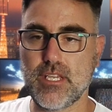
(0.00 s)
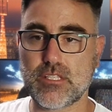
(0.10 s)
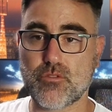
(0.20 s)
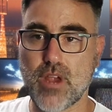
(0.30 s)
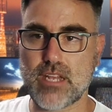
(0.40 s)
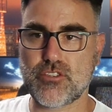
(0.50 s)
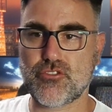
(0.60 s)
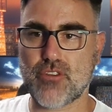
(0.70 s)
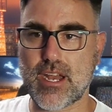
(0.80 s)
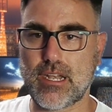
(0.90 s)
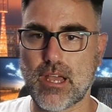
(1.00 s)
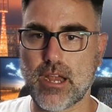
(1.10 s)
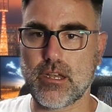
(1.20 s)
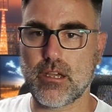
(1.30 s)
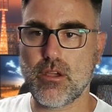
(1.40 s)
red trend
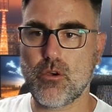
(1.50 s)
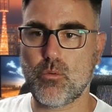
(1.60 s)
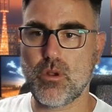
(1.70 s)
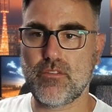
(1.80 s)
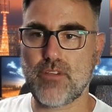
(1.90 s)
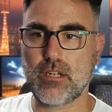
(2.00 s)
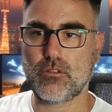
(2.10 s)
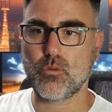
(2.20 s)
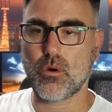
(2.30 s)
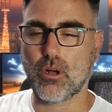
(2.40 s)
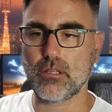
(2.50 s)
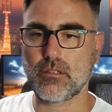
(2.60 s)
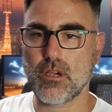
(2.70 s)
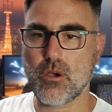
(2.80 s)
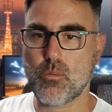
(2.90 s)
line will fail to hold,
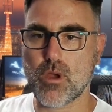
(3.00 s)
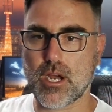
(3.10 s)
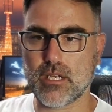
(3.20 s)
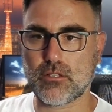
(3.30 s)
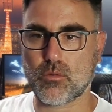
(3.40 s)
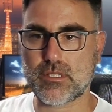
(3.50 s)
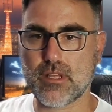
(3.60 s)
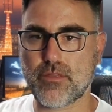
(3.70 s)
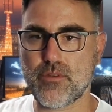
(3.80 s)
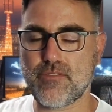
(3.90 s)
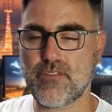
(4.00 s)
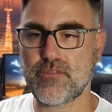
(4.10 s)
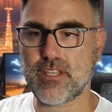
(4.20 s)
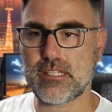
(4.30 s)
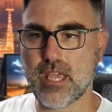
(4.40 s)
we're heading towards the
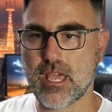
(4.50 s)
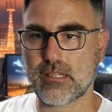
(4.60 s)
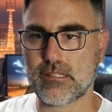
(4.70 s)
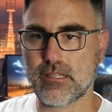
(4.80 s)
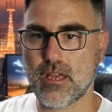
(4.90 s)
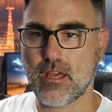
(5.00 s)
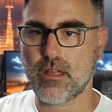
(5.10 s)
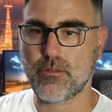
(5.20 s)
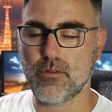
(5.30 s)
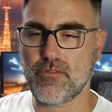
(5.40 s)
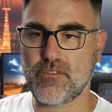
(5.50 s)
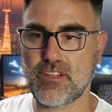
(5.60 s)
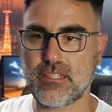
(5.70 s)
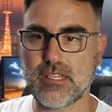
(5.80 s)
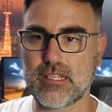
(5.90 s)
356.
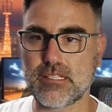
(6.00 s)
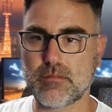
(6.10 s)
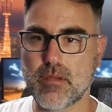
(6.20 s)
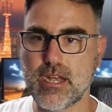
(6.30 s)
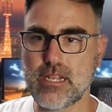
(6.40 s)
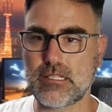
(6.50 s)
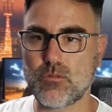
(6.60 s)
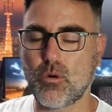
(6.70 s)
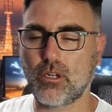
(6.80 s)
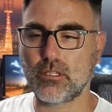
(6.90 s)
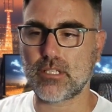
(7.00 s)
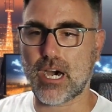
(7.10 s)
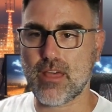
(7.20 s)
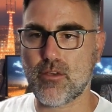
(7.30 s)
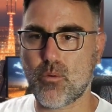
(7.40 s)
356 needs to hold,
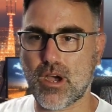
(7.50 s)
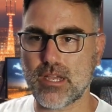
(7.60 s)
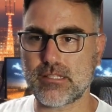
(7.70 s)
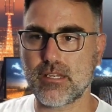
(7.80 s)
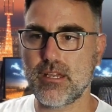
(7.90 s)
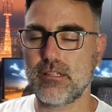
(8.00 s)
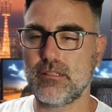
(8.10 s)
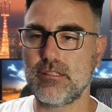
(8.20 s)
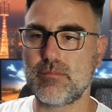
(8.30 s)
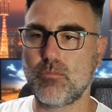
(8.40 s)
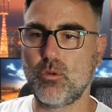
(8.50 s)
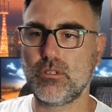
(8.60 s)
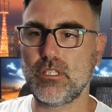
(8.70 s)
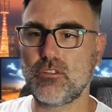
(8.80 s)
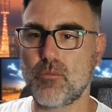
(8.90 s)
otherwise this
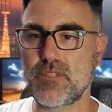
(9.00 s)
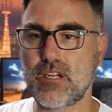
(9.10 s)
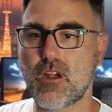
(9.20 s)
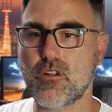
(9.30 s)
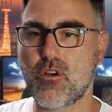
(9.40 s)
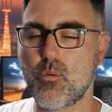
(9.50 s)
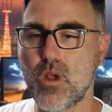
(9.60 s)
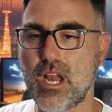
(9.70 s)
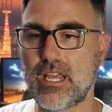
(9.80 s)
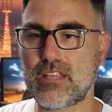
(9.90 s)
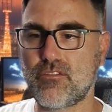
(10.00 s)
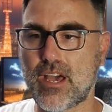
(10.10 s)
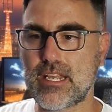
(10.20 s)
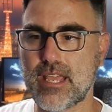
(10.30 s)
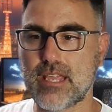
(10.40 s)
multi-top scenario will get
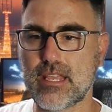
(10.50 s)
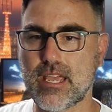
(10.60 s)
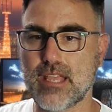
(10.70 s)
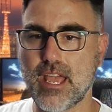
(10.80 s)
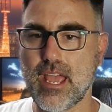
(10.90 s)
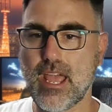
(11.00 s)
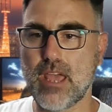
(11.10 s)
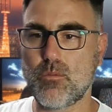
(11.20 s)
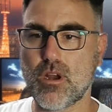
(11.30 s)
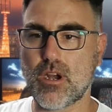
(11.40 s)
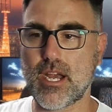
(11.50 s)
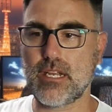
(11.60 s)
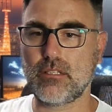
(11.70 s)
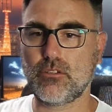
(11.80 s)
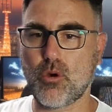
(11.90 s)
validated and we are heading
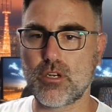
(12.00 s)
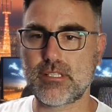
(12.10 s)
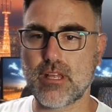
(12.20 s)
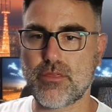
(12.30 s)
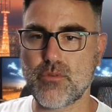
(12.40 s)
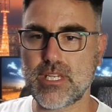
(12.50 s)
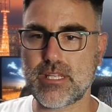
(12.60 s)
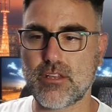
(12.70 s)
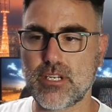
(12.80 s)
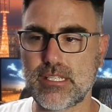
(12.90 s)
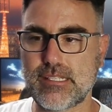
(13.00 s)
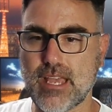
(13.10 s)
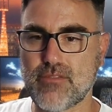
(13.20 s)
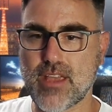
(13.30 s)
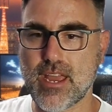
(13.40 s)
towards the
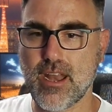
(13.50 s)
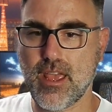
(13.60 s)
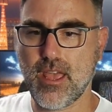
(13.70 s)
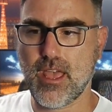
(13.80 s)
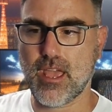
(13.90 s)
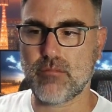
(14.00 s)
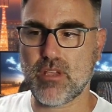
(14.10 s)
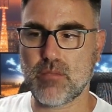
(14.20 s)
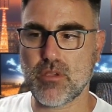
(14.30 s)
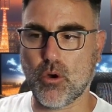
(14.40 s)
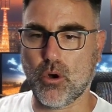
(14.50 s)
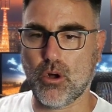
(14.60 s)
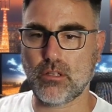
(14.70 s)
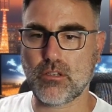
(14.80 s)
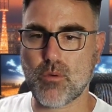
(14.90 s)
337 and maybe all the
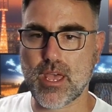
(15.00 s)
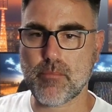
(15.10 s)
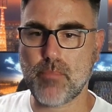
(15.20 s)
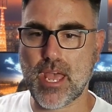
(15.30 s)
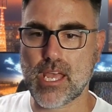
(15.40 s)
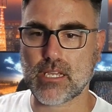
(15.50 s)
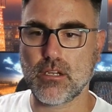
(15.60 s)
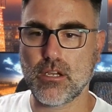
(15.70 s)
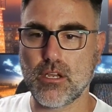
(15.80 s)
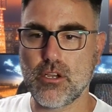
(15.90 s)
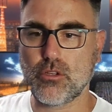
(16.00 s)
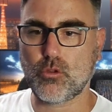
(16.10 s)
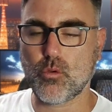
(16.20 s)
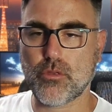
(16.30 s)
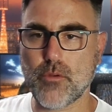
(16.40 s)
way back to
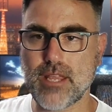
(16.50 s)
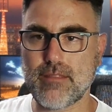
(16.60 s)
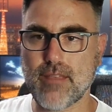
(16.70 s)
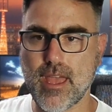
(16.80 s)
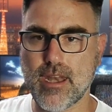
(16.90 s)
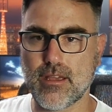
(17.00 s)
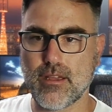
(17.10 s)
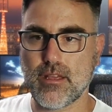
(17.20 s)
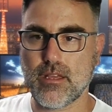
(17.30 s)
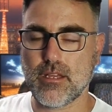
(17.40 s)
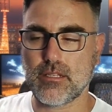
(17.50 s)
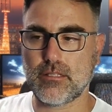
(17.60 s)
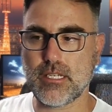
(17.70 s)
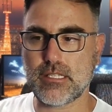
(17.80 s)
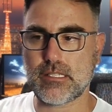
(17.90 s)
310.
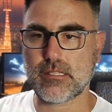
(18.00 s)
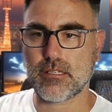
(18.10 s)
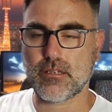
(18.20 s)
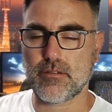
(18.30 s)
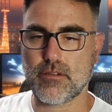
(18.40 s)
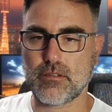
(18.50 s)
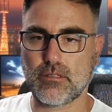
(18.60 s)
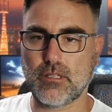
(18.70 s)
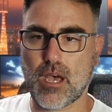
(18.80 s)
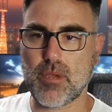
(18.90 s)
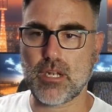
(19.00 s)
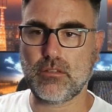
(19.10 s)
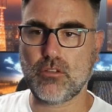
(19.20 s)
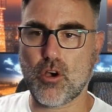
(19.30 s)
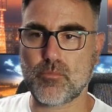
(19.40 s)
This double
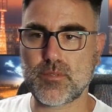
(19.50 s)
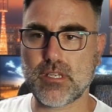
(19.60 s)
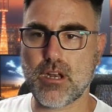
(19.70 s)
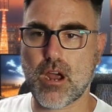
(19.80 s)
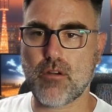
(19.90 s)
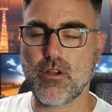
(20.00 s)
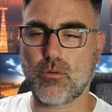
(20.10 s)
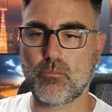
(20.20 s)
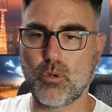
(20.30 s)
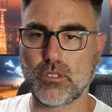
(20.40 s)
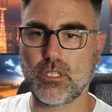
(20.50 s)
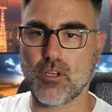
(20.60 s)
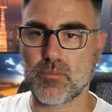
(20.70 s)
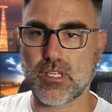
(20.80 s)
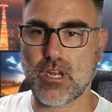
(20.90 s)
top scenario, multi-top
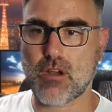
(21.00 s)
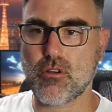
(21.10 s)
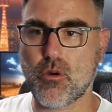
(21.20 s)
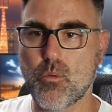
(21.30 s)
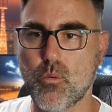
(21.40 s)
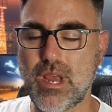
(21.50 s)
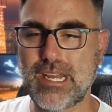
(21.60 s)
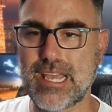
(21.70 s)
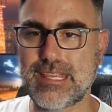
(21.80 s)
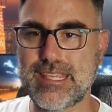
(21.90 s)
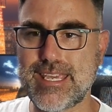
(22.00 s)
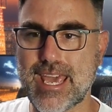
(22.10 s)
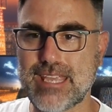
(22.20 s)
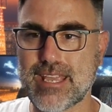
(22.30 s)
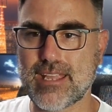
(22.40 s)
scenario will get
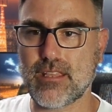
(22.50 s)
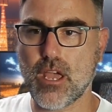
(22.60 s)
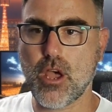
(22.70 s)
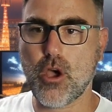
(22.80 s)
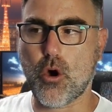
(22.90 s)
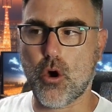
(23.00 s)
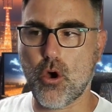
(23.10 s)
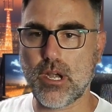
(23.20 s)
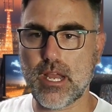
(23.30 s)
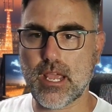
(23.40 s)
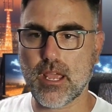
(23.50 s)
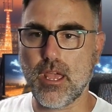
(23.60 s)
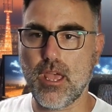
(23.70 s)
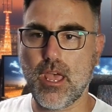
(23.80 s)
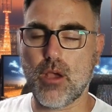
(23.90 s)
negated, only
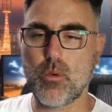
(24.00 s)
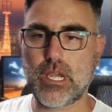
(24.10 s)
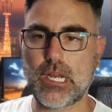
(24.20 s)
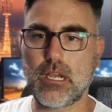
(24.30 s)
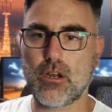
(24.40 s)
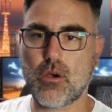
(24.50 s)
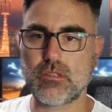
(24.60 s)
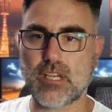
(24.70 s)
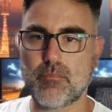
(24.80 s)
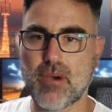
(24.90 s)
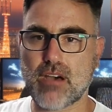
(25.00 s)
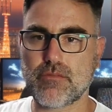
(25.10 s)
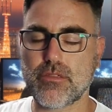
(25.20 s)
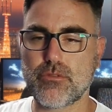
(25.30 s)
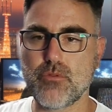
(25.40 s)
a weekly close above
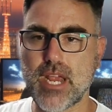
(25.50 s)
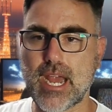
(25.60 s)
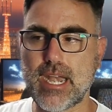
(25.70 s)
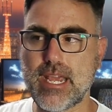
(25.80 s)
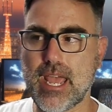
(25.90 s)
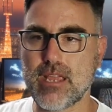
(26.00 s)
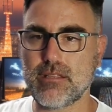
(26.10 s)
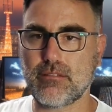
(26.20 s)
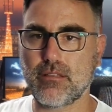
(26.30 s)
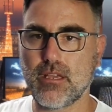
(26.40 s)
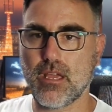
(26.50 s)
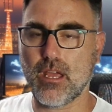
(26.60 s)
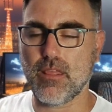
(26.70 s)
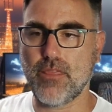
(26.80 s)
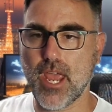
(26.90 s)
388 and
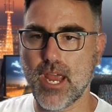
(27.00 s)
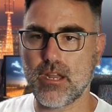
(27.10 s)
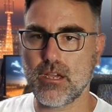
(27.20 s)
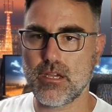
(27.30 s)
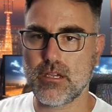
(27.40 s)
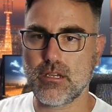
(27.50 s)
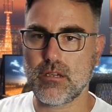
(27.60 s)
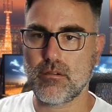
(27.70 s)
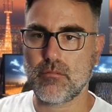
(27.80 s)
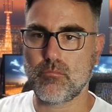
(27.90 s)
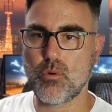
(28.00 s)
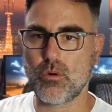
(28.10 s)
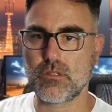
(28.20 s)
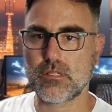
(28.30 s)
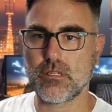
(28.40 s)
then
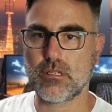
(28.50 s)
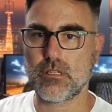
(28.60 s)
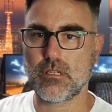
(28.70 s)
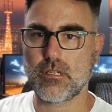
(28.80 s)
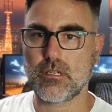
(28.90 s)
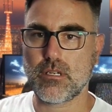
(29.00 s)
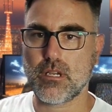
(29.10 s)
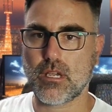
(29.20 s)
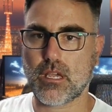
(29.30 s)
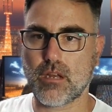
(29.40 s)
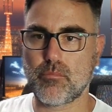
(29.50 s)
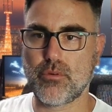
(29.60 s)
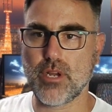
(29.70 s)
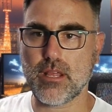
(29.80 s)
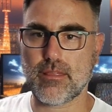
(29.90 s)
bulls can breathe